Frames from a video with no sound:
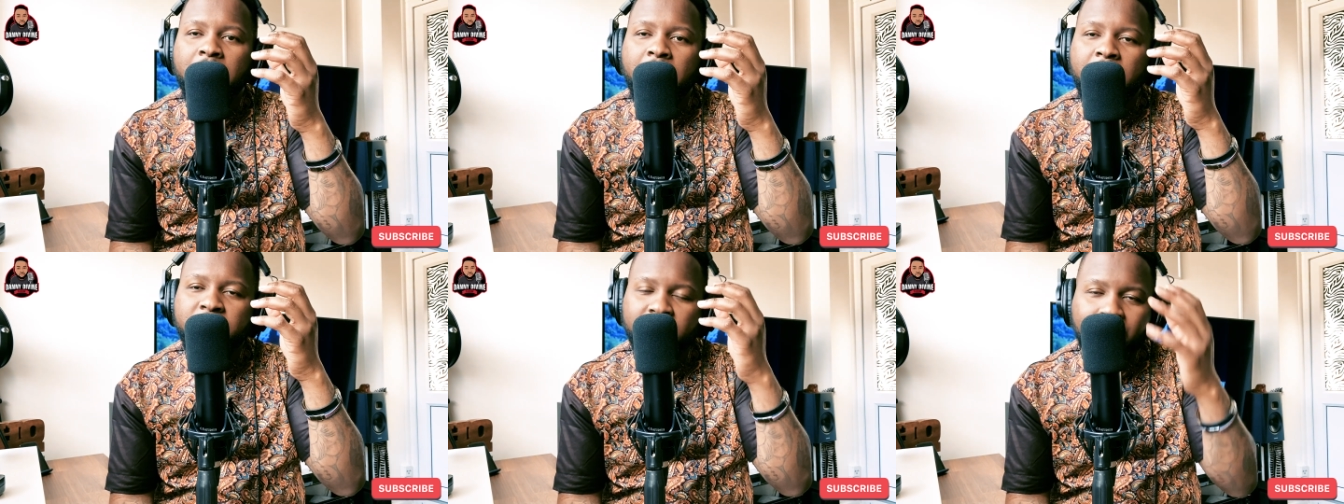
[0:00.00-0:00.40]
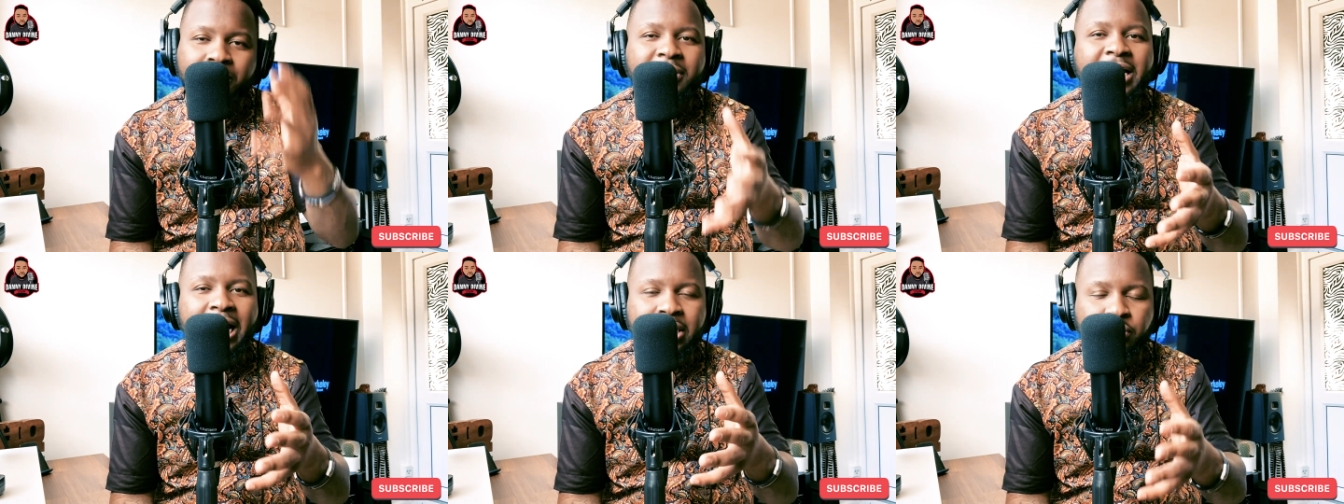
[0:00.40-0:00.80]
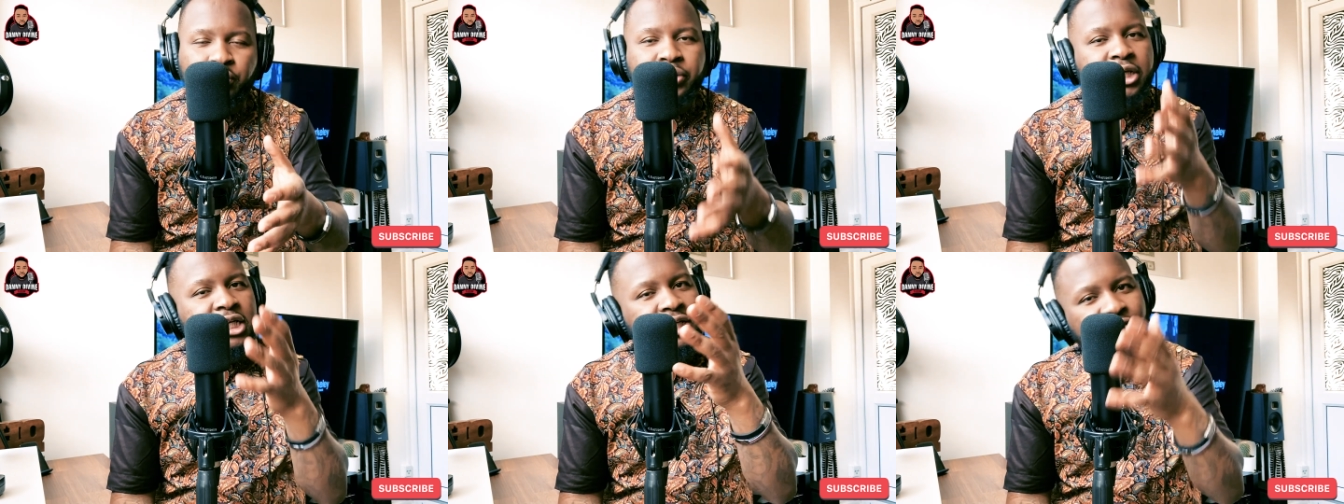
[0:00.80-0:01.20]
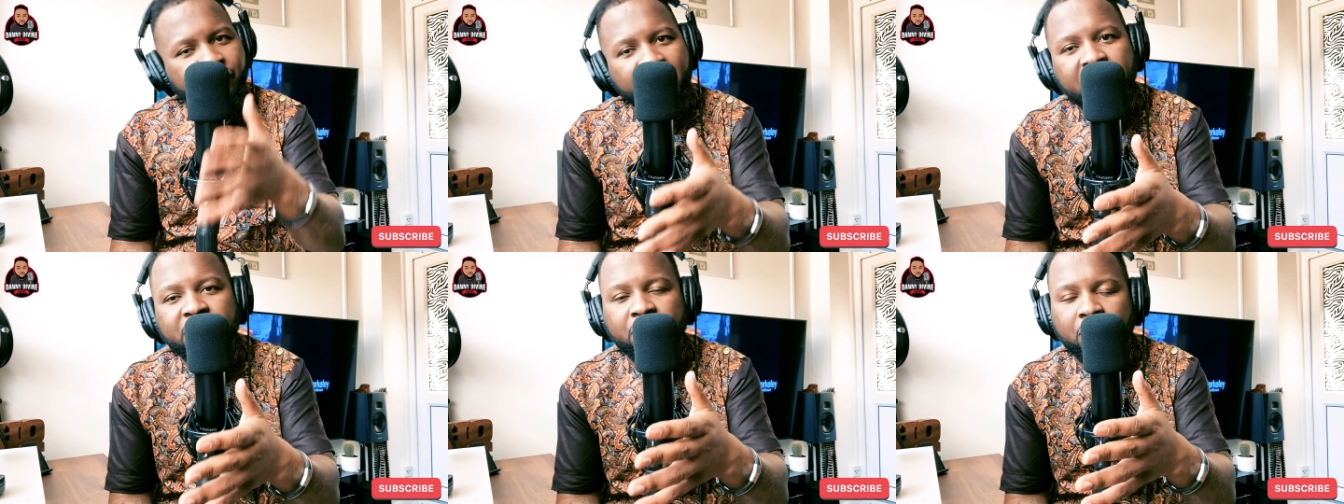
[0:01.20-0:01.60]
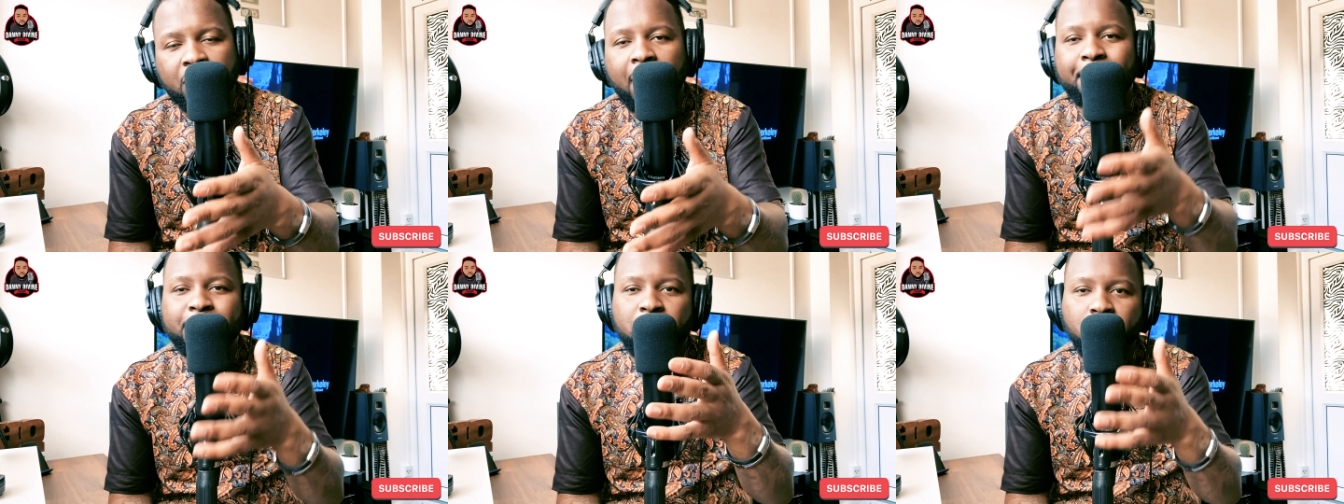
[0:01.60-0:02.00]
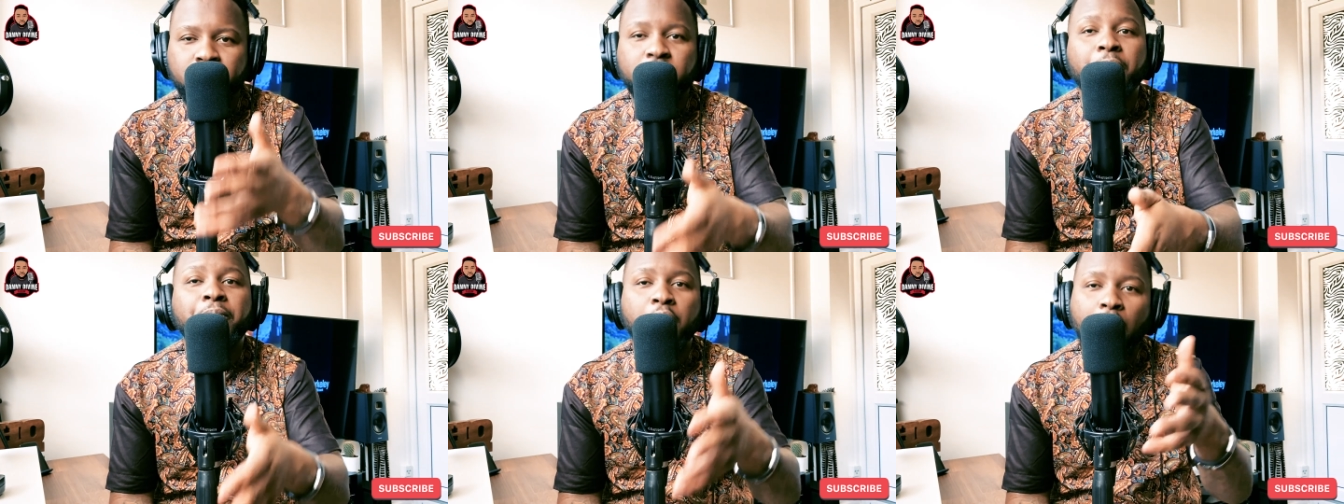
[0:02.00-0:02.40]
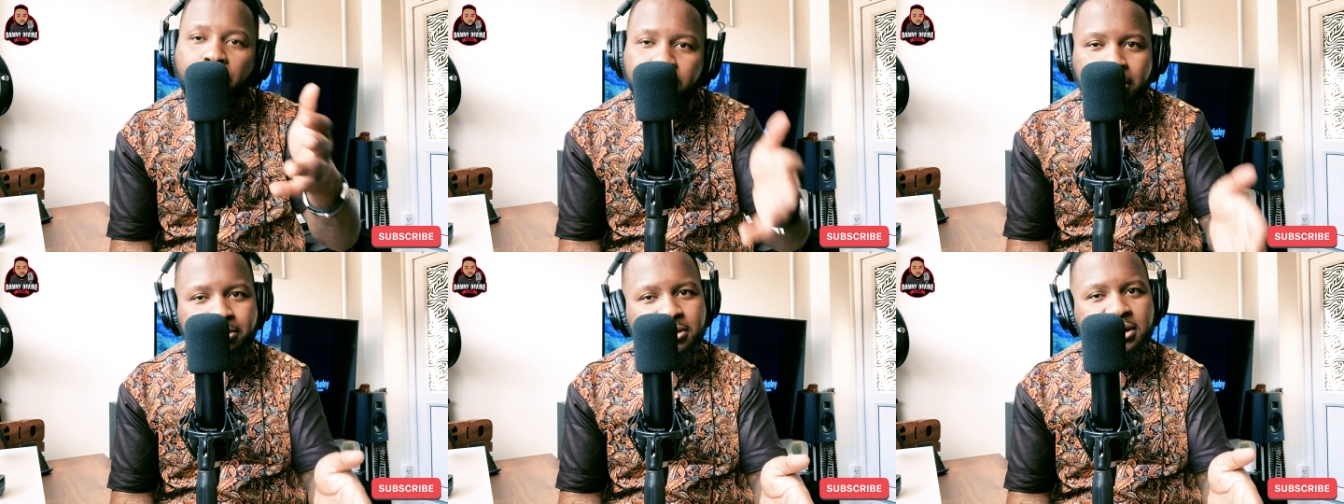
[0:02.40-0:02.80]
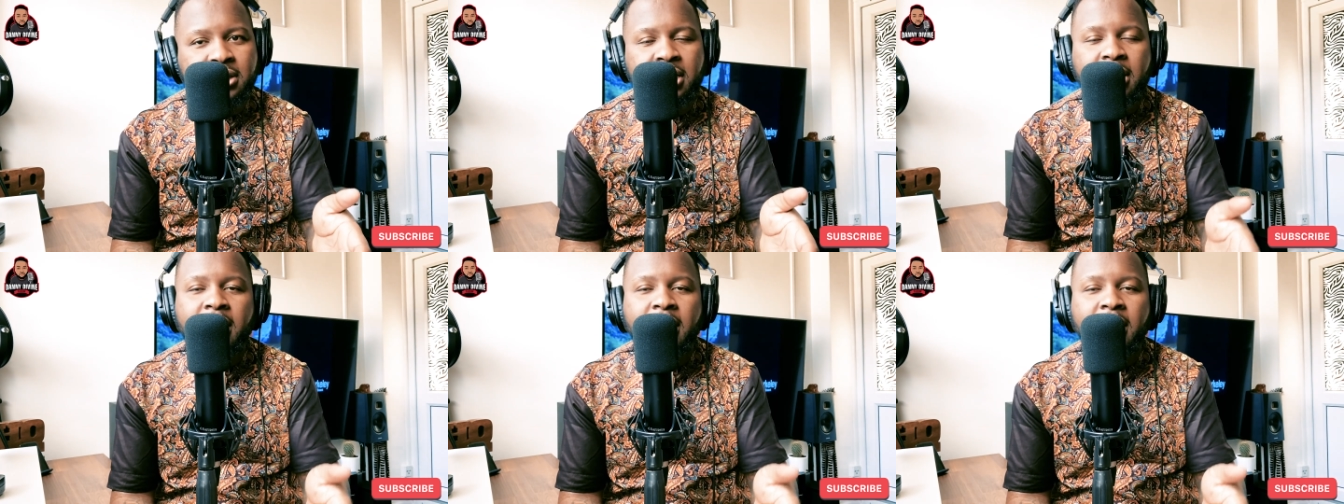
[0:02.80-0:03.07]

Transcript: sometimes with innovation comes also problems.